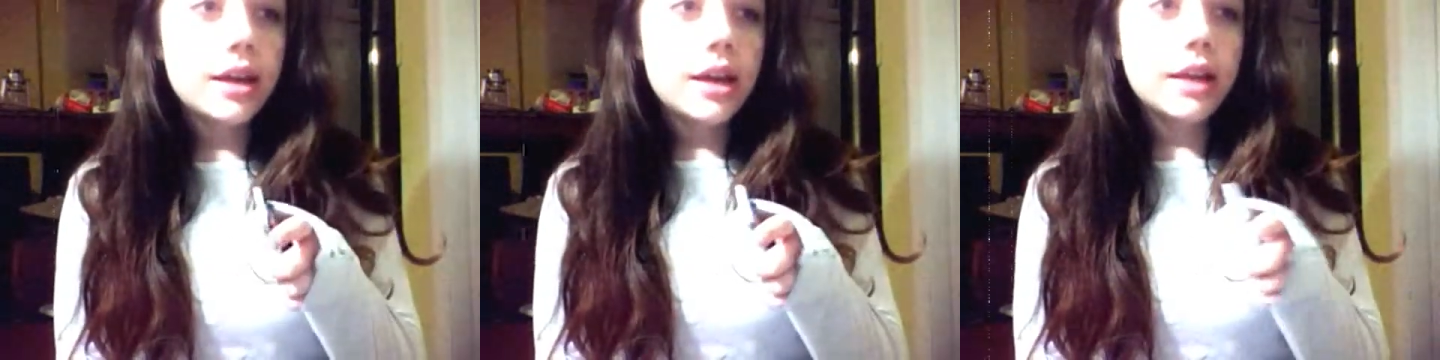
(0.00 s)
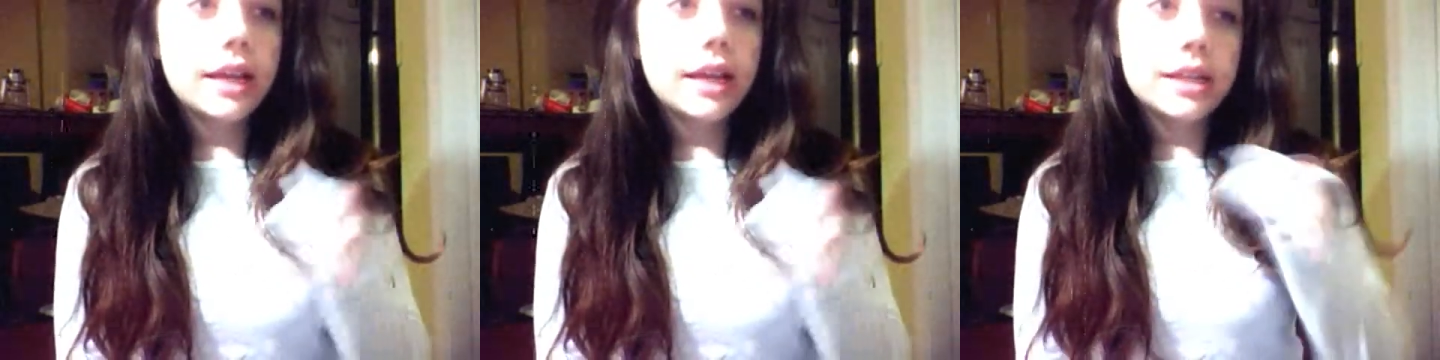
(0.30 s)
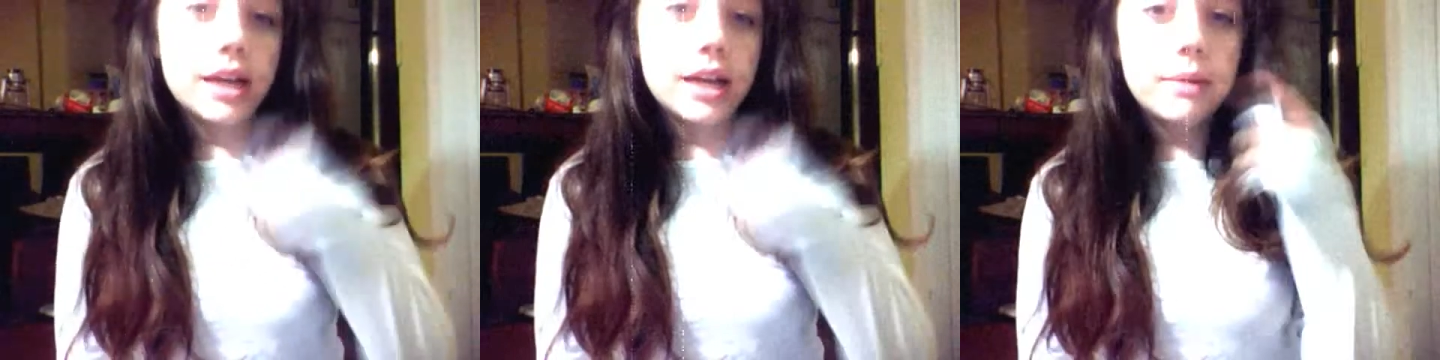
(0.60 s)
Like, the
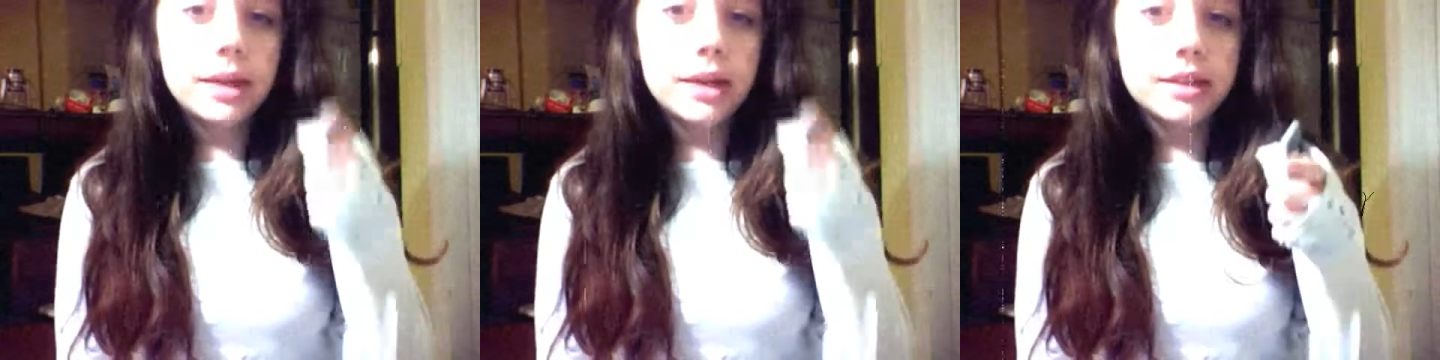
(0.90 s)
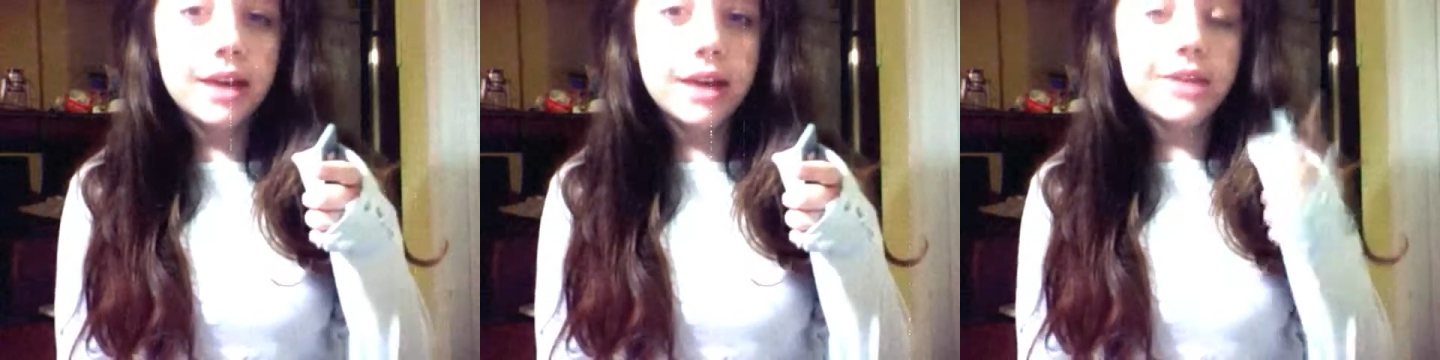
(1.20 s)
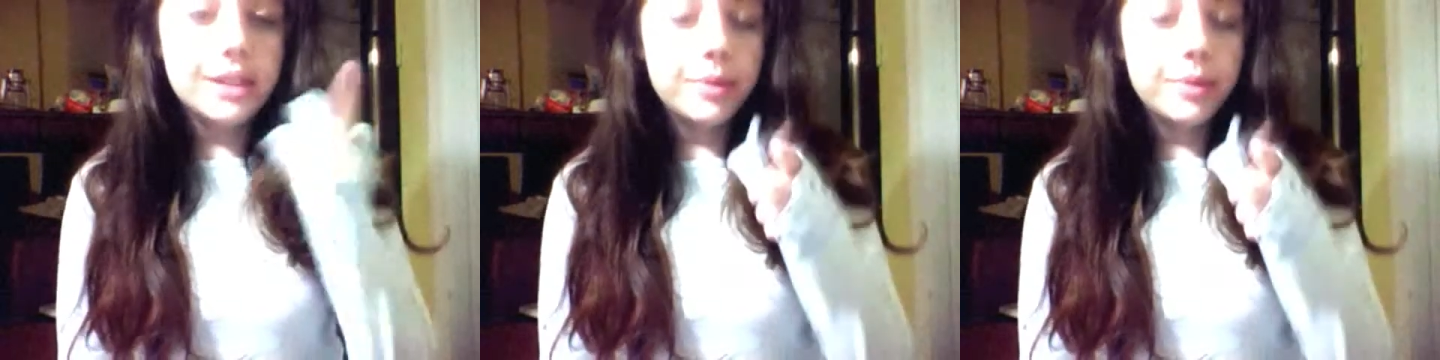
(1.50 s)
dead come back to life? Because
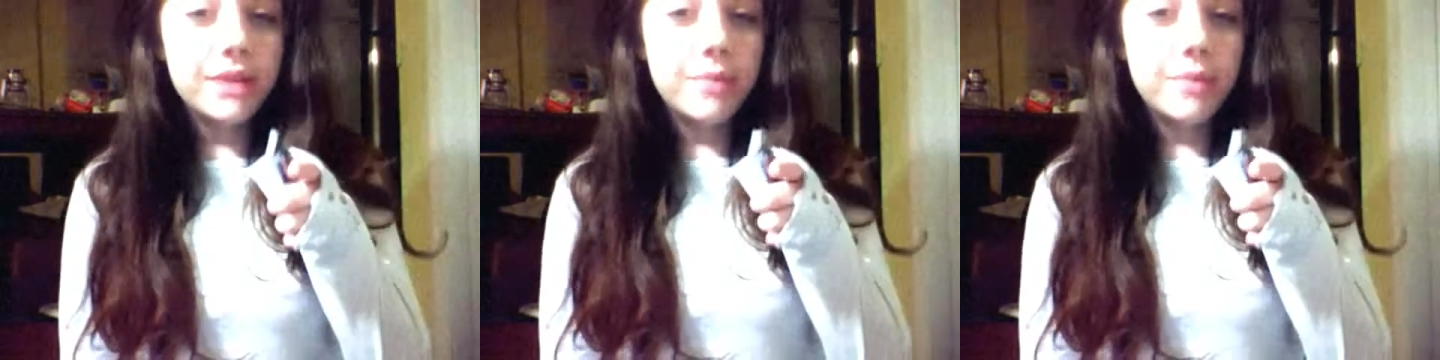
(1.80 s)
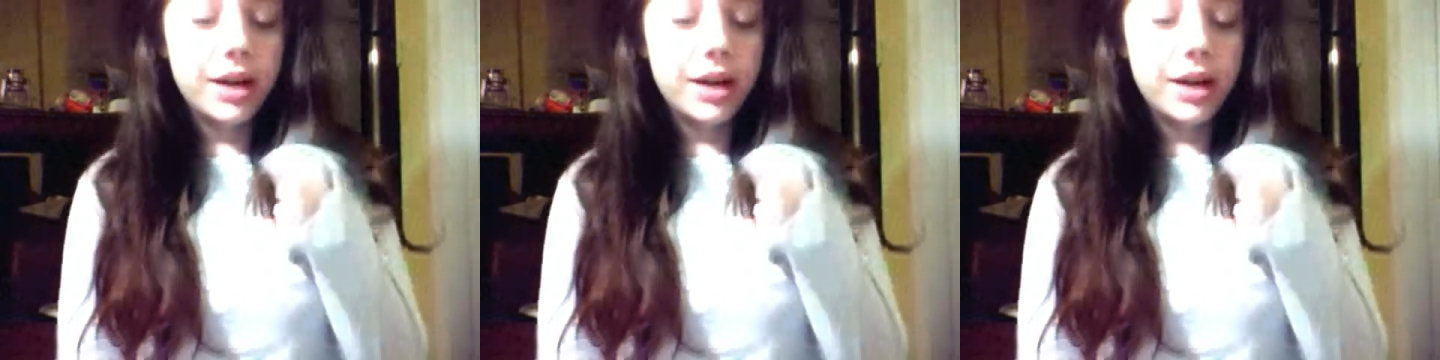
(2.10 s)
that would be even better.